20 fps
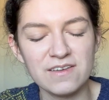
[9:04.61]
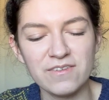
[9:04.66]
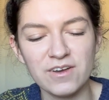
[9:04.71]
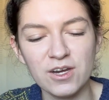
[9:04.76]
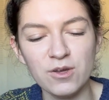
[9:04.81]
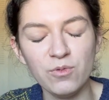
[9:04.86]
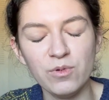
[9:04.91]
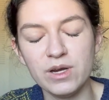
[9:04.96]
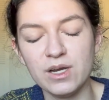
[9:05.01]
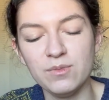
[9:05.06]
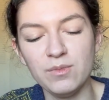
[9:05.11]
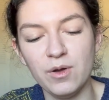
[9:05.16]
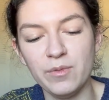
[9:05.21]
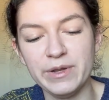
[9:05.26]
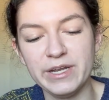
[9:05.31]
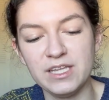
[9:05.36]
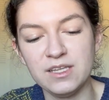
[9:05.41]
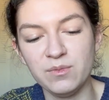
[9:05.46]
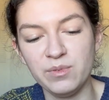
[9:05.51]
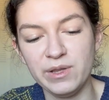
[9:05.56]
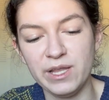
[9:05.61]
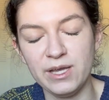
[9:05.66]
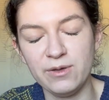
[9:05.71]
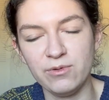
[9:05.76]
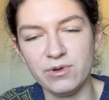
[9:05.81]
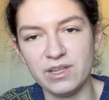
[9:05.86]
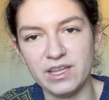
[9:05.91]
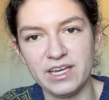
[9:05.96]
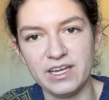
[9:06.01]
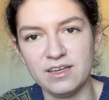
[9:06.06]
very weird moment in the play
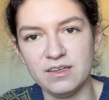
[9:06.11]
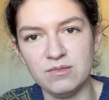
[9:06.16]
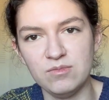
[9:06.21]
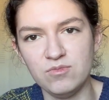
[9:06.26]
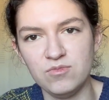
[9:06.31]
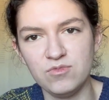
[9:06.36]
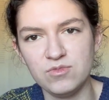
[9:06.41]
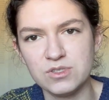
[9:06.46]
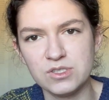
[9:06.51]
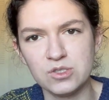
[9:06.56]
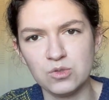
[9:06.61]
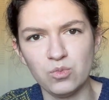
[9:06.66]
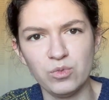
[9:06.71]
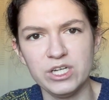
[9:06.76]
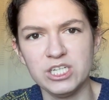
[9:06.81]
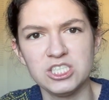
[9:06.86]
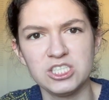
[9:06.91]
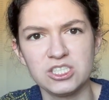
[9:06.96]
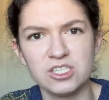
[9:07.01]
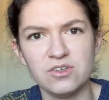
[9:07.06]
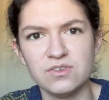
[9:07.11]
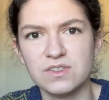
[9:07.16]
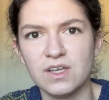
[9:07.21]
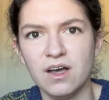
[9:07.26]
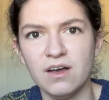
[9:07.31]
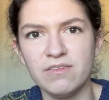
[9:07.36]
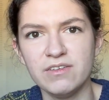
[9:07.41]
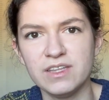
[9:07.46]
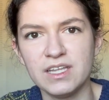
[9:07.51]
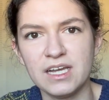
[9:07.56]
where like a switch goes
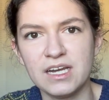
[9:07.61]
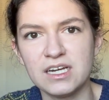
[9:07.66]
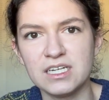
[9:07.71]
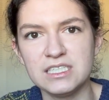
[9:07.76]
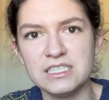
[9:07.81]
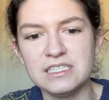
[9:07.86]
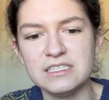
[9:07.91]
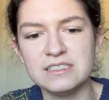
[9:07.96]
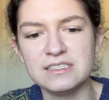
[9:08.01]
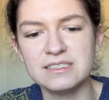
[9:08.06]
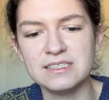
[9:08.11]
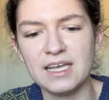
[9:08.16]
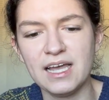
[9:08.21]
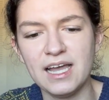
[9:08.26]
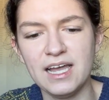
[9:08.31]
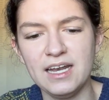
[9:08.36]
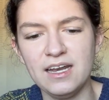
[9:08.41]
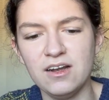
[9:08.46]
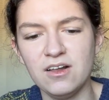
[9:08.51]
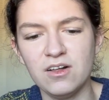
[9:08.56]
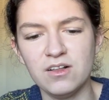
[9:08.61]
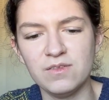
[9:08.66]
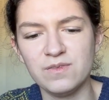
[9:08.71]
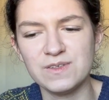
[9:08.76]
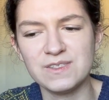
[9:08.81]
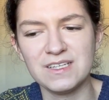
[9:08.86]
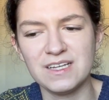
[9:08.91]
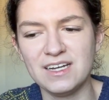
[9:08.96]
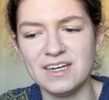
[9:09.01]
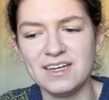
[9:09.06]
off in Laertes' head, and all of a
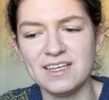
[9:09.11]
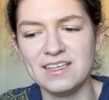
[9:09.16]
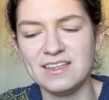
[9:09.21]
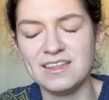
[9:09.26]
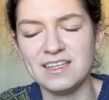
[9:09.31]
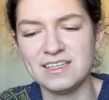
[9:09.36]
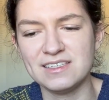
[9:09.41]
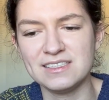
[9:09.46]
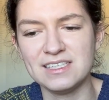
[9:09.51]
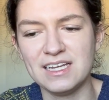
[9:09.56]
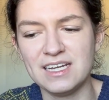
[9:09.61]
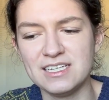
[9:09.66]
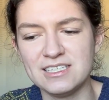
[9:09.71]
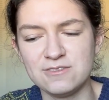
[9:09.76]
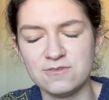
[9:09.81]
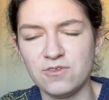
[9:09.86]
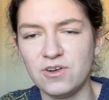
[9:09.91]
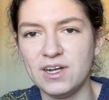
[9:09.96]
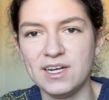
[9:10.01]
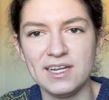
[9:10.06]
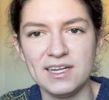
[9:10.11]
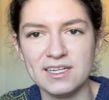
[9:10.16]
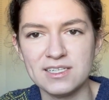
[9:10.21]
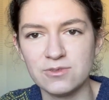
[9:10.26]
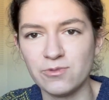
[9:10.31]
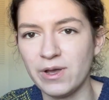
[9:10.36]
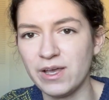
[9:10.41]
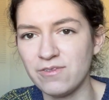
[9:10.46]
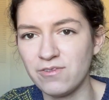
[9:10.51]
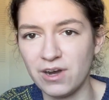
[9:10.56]
sudden he thinks that his friend and his
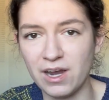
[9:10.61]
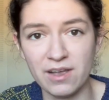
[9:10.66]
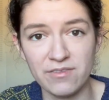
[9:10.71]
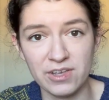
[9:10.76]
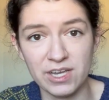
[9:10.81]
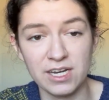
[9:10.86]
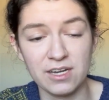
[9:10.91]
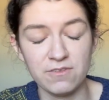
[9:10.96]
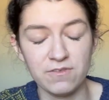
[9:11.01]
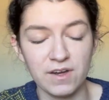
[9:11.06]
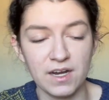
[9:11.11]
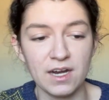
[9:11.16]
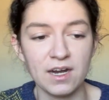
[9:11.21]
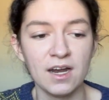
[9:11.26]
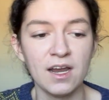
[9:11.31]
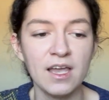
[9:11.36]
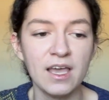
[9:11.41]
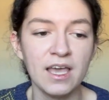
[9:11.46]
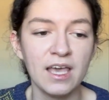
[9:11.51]
wife are having an affair.